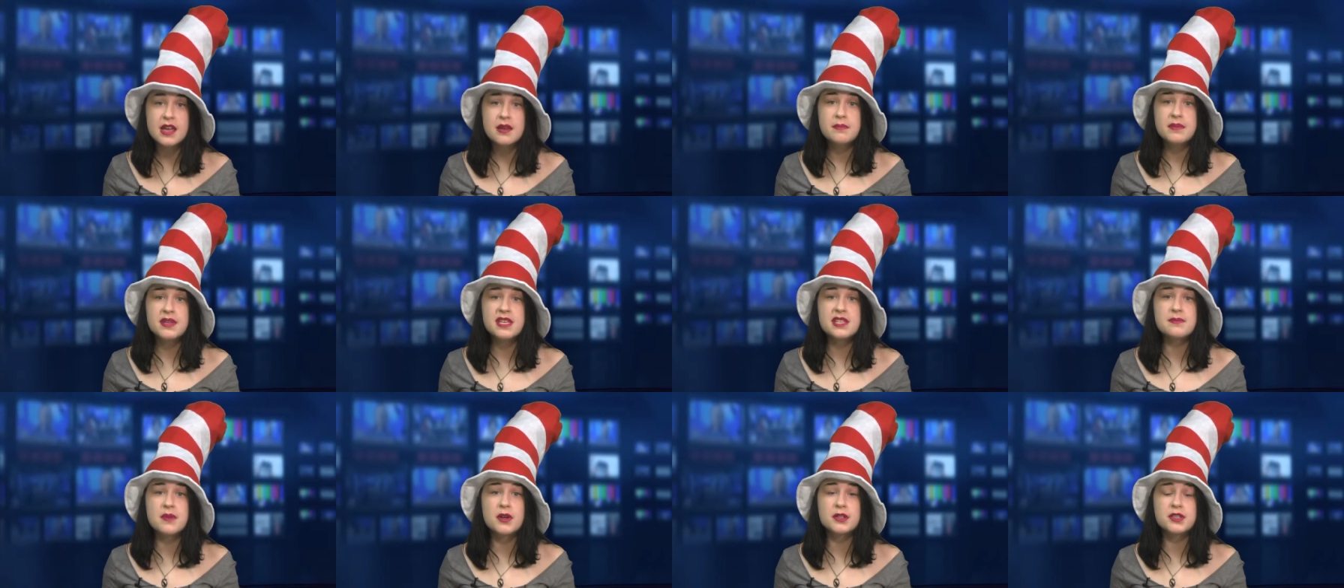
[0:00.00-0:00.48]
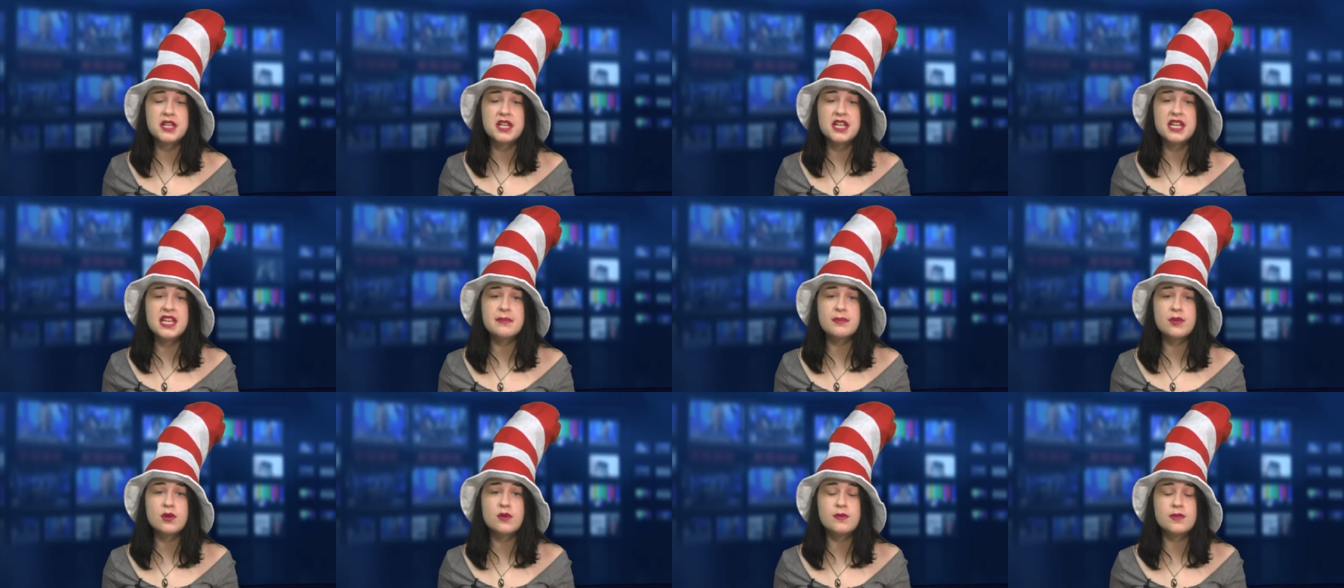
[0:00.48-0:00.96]
Ms.
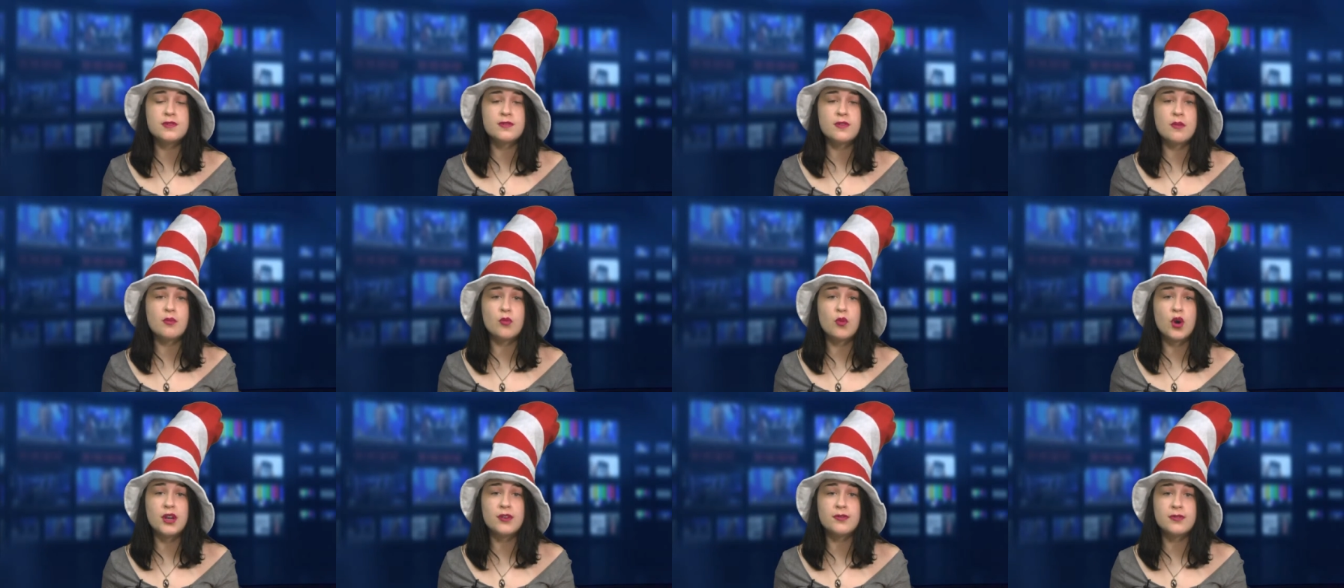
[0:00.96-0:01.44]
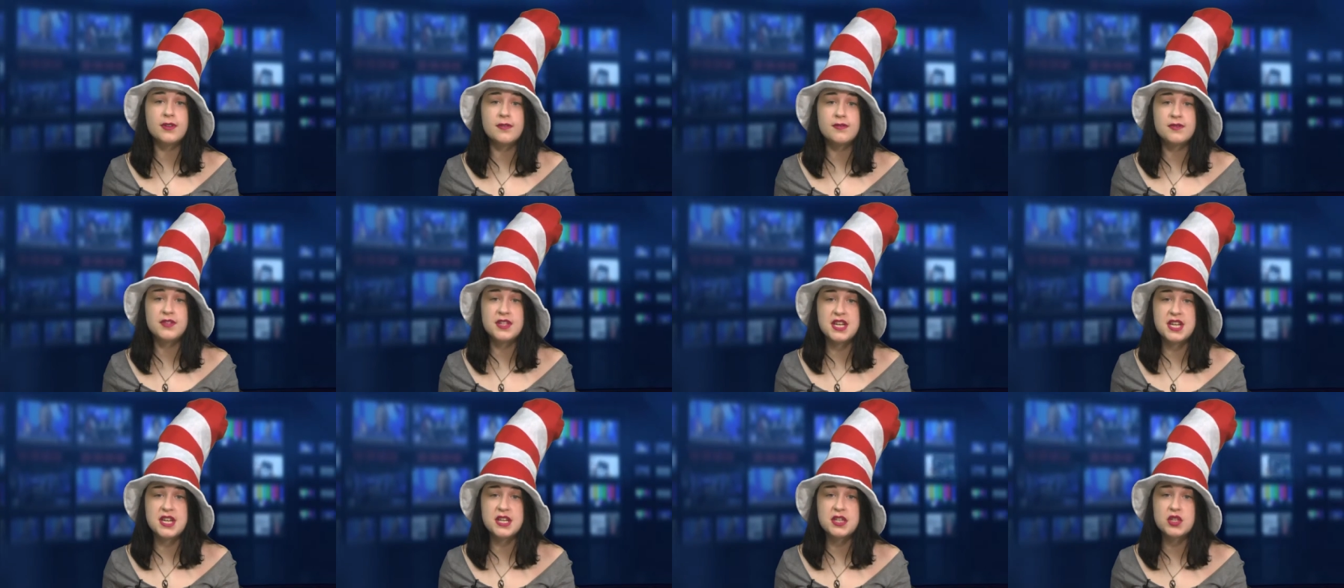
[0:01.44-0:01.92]
Martini moves from
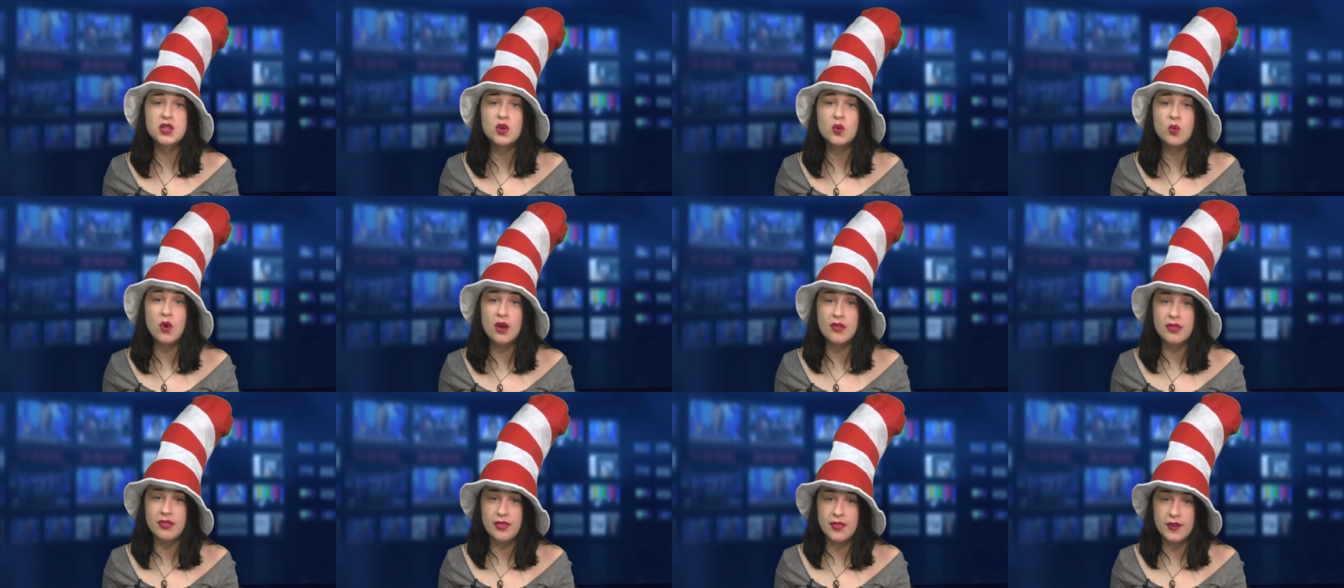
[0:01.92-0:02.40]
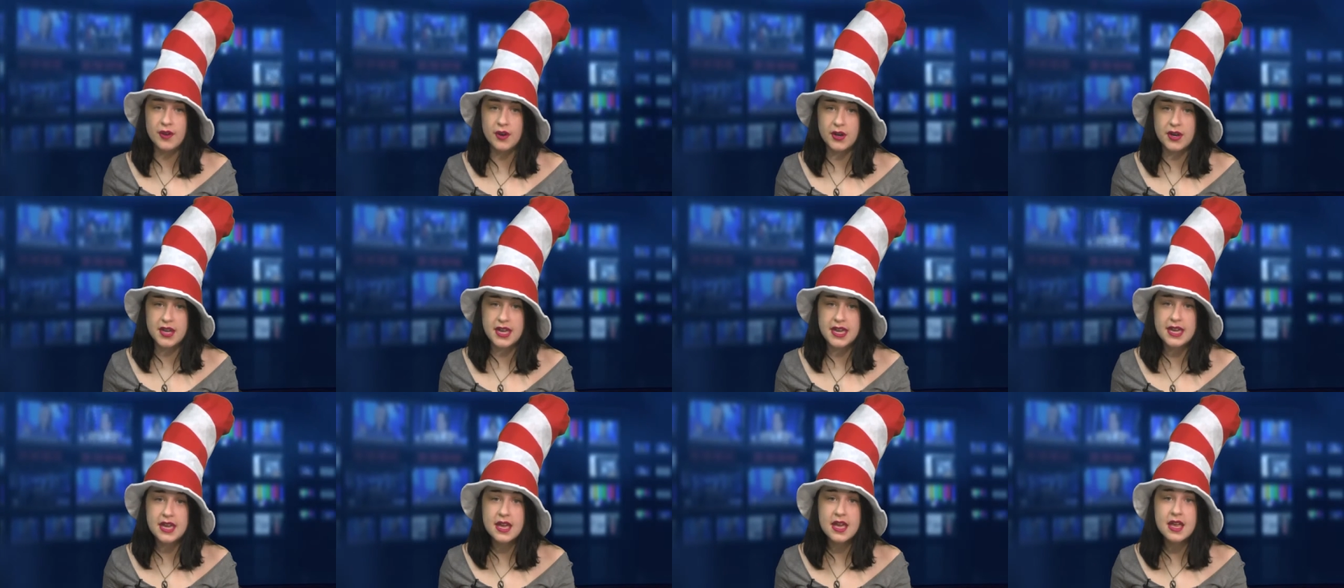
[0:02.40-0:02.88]
115 to
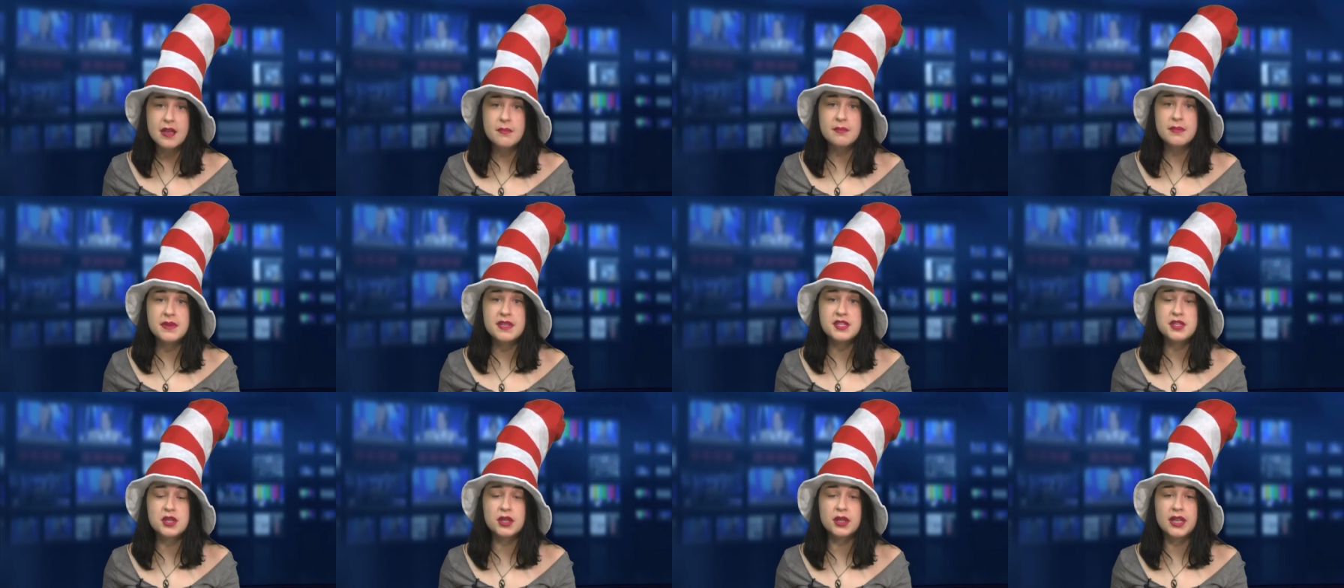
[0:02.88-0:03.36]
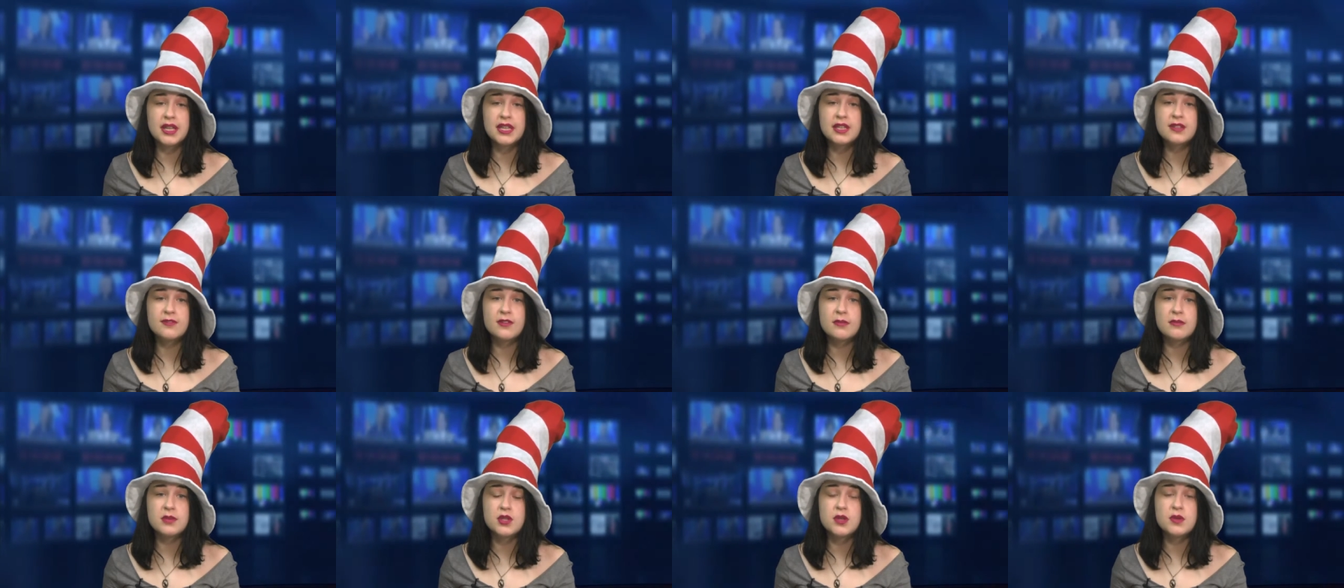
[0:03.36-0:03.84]
130, Mr. Lin
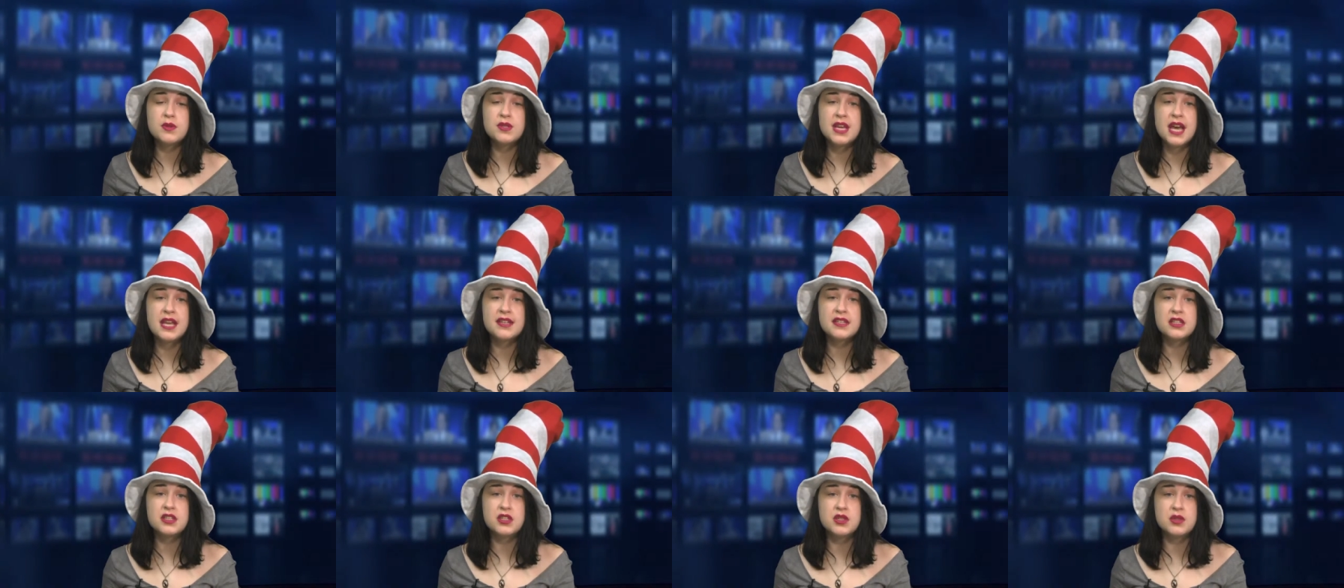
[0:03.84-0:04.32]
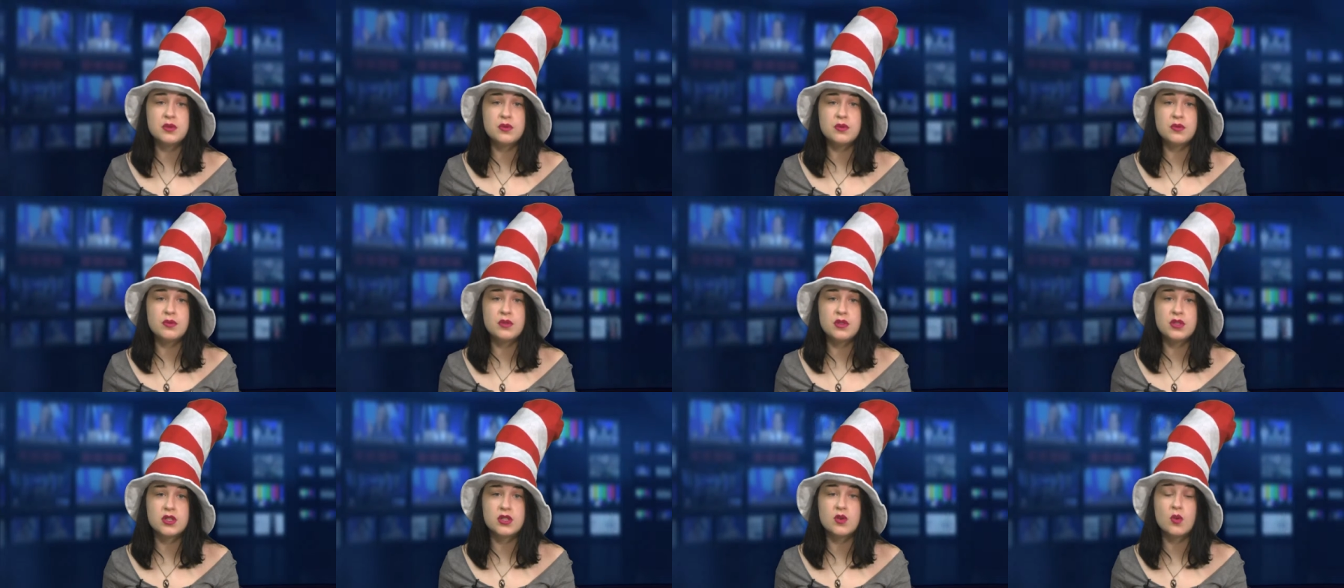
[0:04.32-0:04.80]
from 210 to, 2,
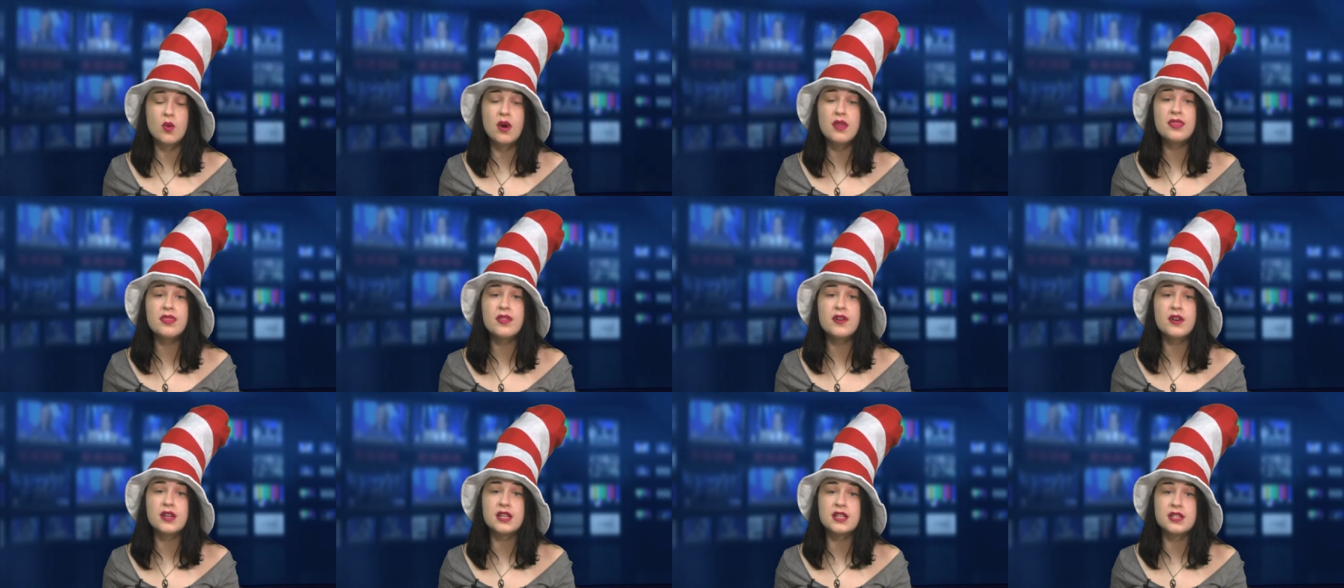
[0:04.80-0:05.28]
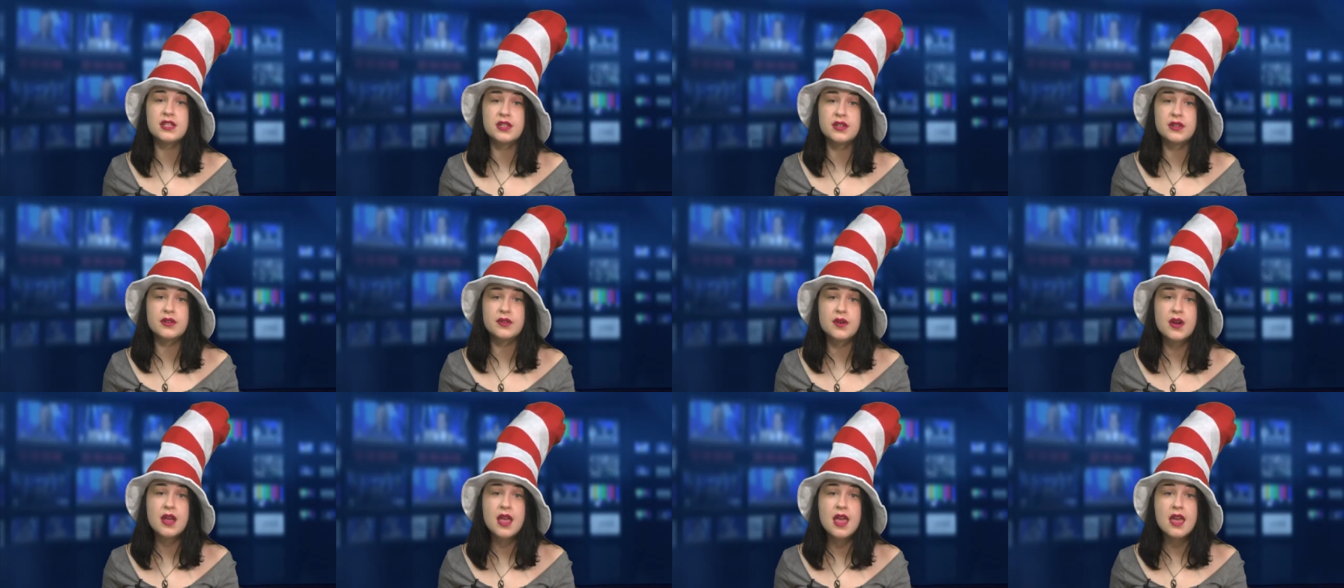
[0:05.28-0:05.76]
to
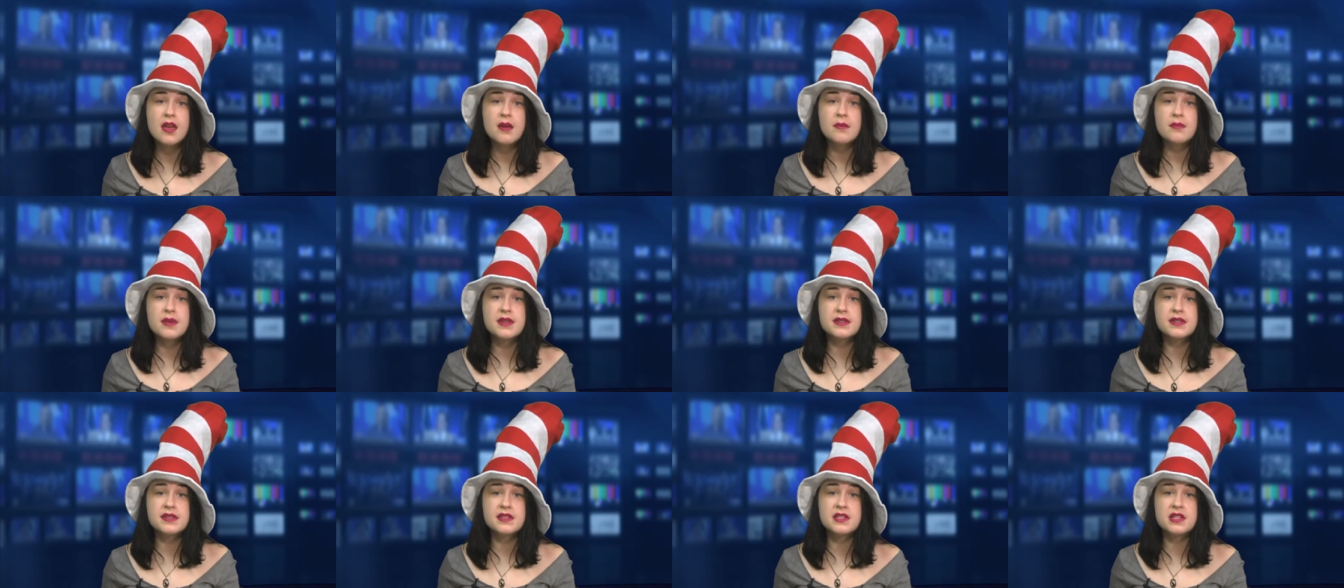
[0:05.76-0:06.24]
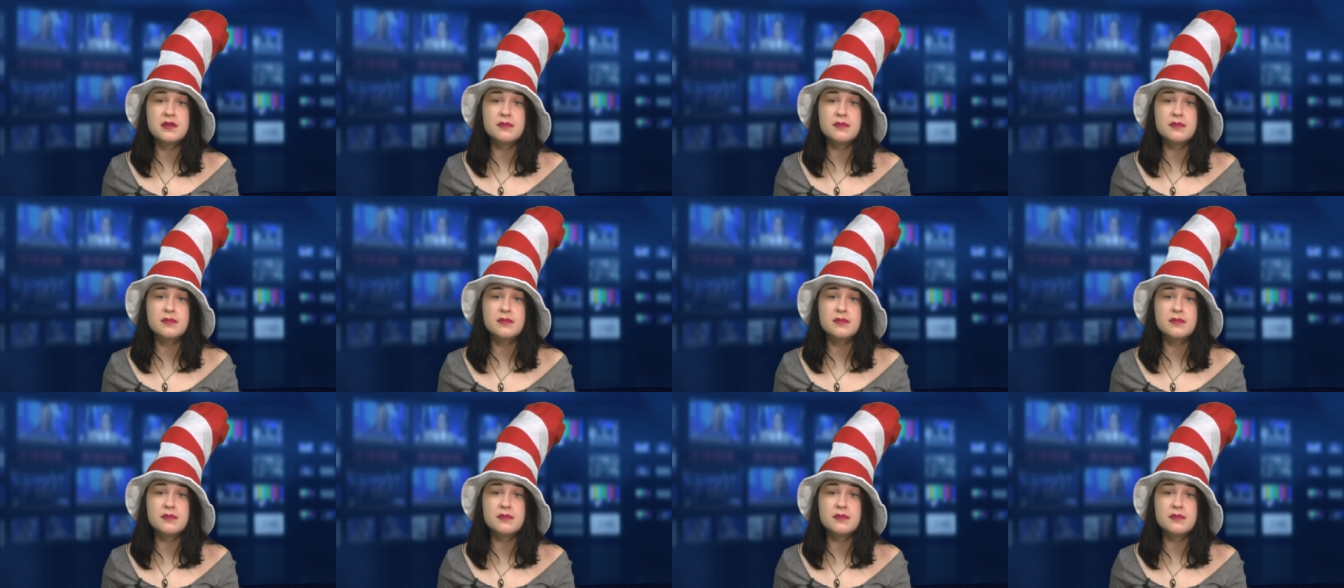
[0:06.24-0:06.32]
132, Mrs.